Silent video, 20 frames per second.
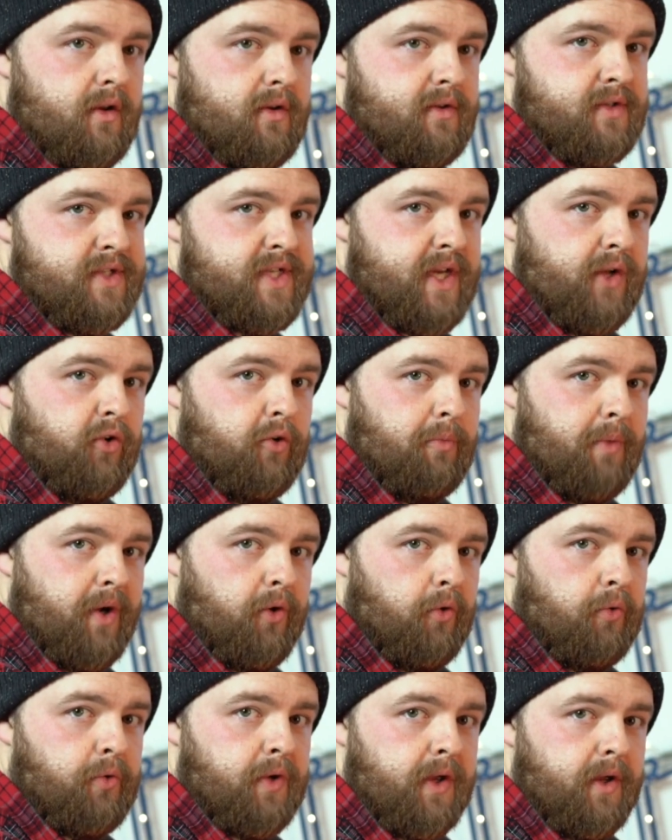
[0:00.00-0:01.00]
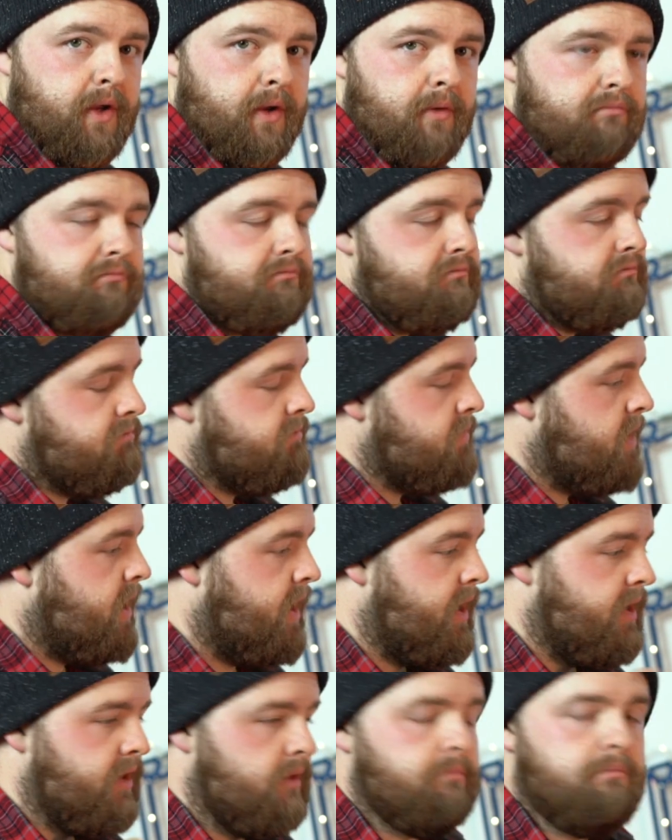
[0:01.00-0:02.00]
sell all my old gear
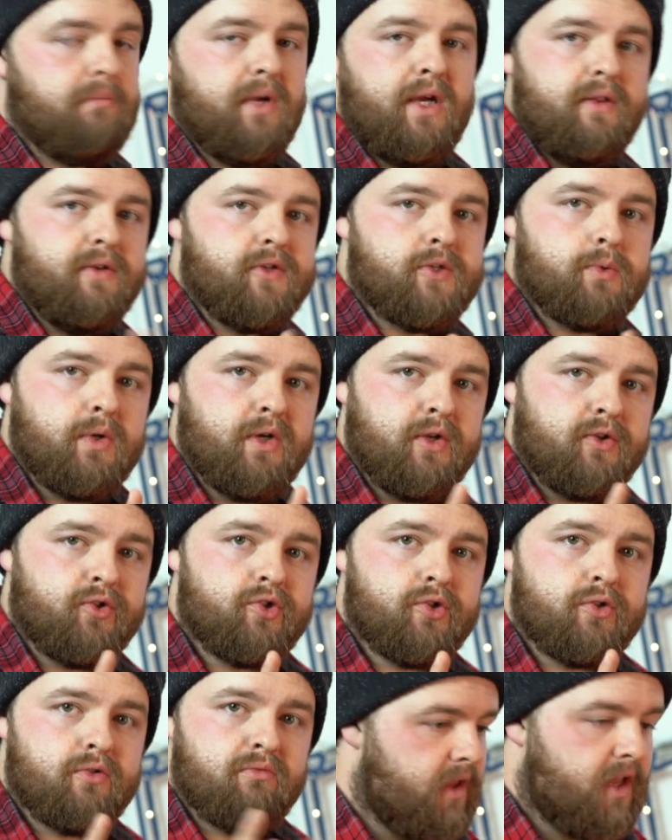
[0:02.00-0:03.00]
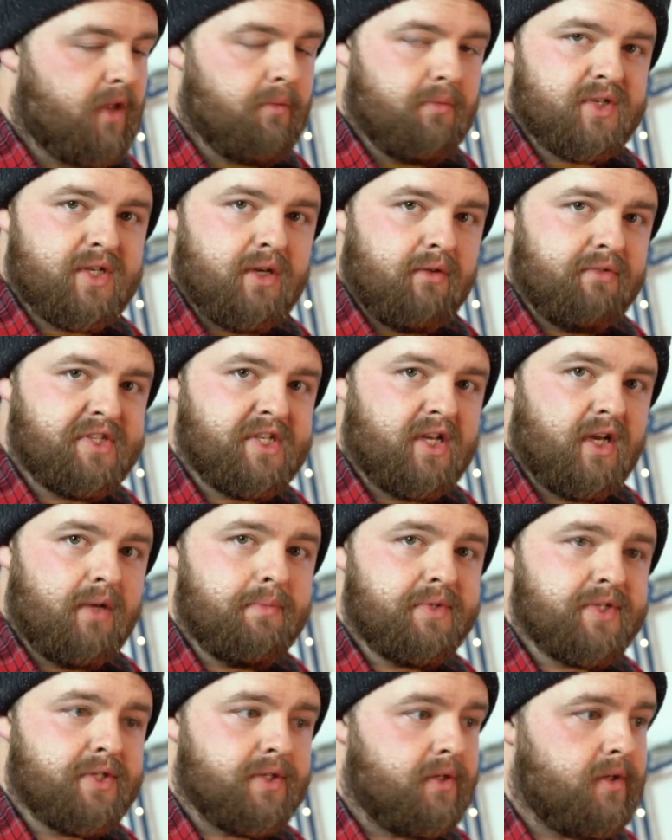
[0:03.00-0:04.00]
and make the switch, give myself
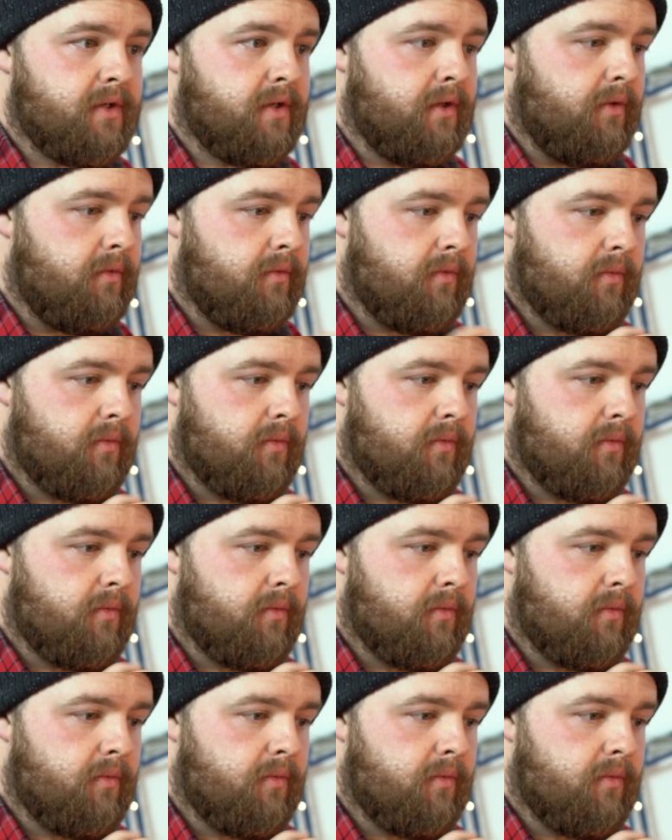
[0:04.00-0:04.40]
time to